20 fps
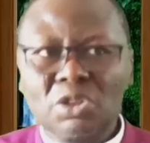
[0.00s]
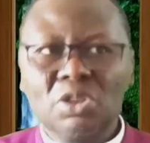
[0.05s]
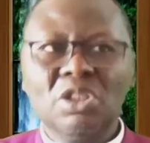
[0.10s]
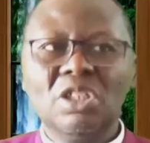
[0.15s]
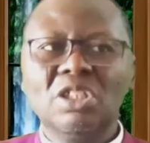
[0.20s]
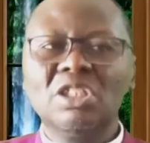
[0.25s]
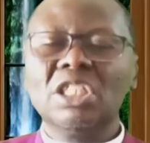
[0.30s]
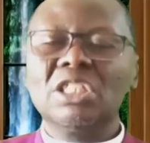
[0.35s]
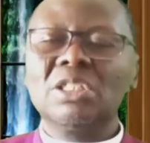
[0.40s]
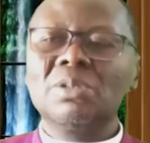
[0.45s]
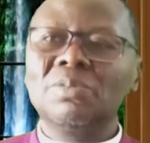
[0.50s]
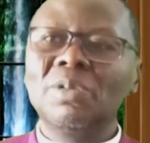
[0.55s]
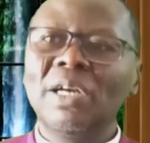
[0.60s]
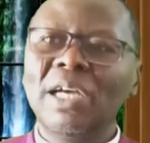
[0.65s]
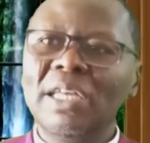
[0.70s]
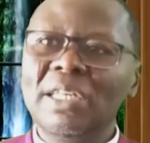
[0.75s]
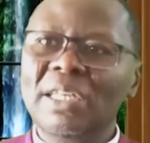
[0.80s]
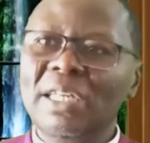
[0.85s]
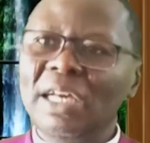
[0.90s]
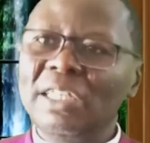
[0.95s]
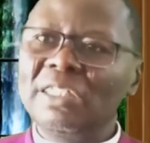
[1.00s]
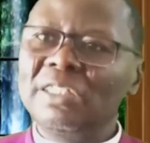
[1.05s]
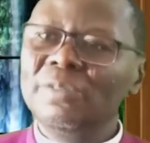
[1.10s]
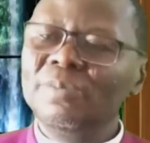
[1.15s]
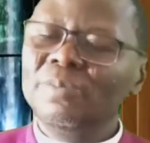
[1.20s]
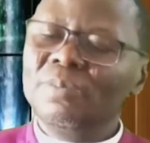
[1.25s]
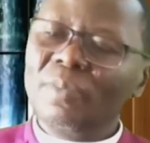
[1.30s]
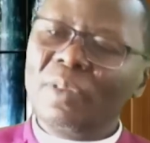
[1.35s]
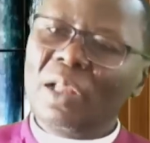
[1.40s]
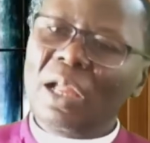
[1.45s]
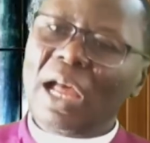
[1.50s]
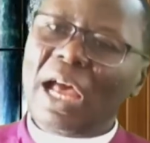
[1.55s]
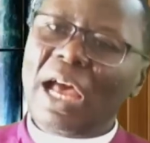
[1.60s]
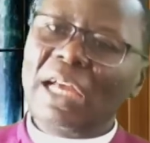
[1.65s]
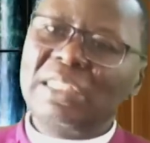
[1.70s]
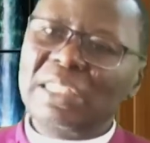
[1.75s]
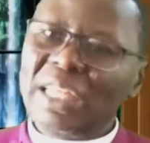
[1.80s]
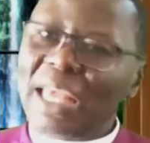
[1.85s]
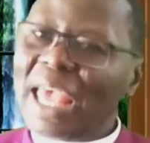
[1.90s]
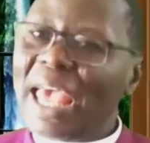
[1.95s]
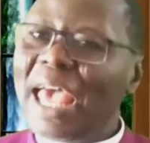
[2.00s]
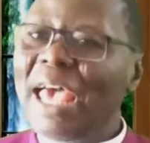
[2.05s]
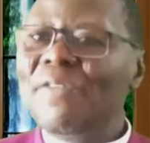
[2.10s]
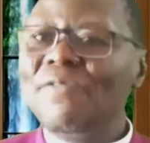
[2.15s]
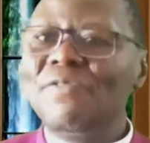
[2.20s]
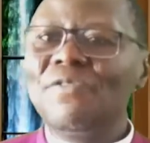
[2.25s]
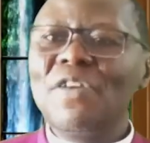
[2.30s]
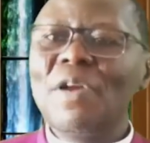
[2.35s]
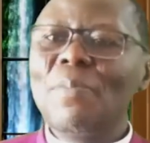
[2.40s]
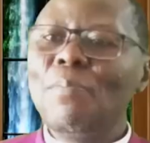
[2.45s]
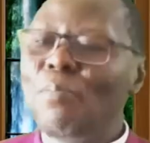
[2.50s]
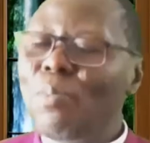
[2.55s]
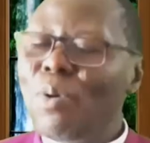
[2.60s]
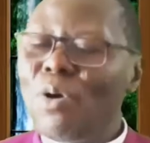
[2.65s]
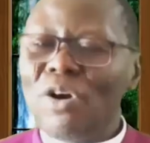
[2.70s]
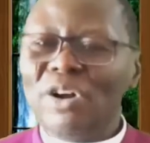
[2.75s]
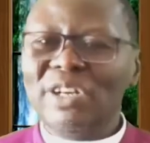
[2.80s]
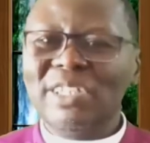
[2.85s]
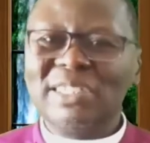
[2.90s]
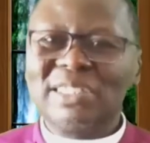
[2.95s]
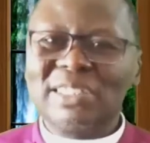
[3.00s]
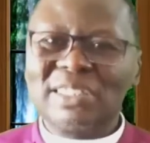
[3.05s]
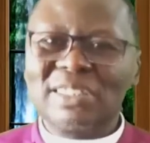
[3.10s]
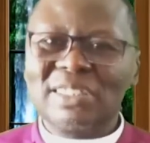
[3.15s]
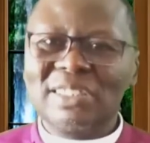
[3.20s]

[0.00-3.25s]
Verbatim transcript: So you just find that at every point